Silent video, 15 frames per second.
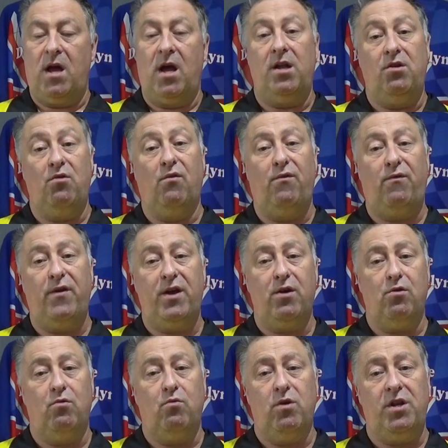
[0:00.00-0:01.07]
And you'll
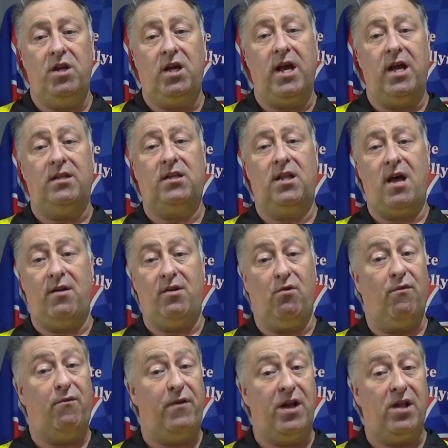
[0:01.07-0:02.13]
feel, when you get to that,
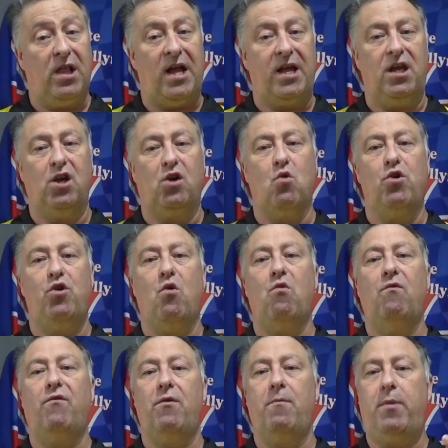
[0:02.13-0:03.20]
you'll feel like you're going
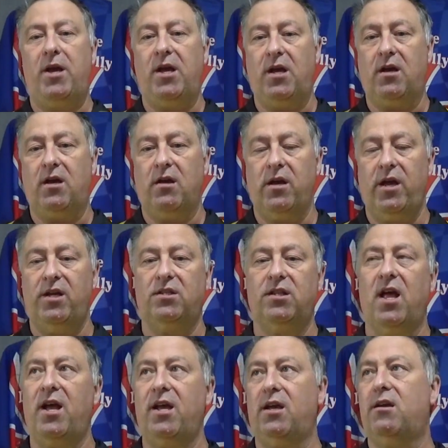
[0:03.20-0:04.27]
over a peak. It's
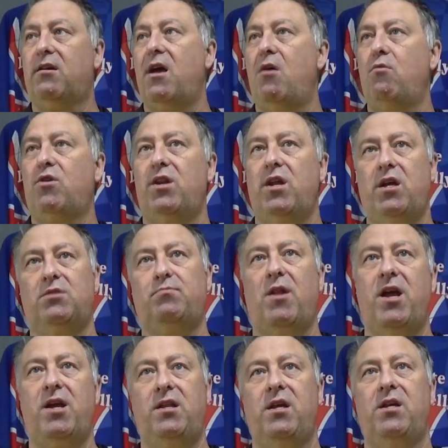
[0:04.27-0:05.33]
like, how can I
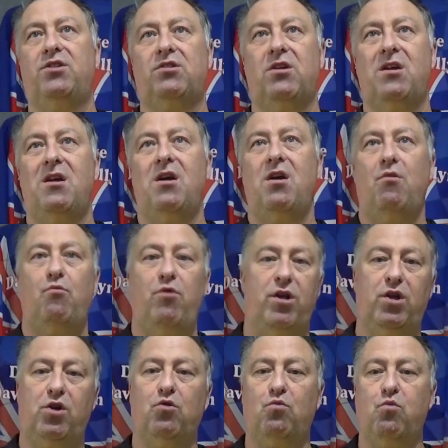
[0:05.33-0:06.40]
explain this?
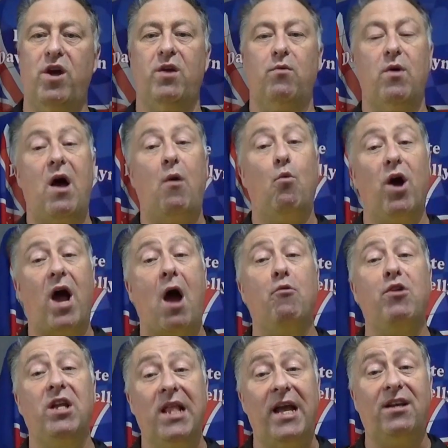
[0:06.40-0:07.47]
Really good way. Well, how
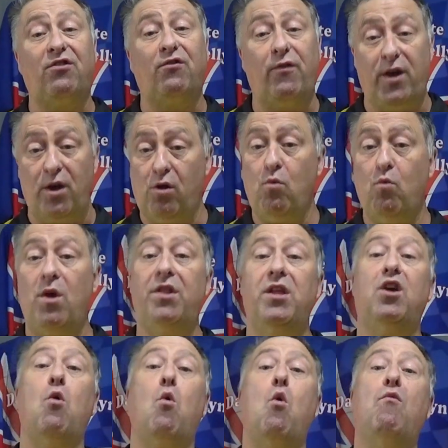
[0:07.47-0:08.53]
your legs feel when they
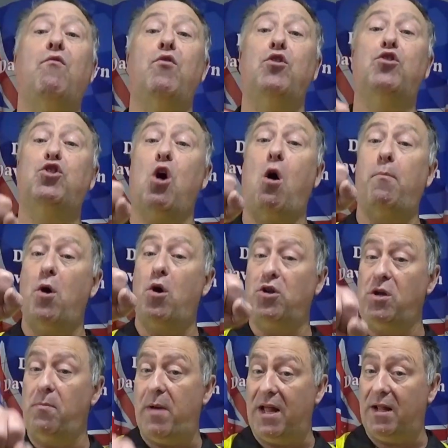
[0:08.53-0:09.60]
go over the top on
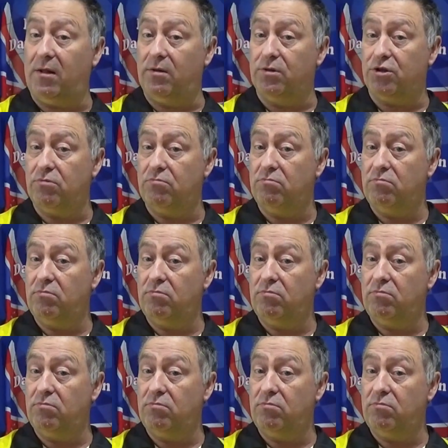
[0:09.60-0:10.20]
your pedals,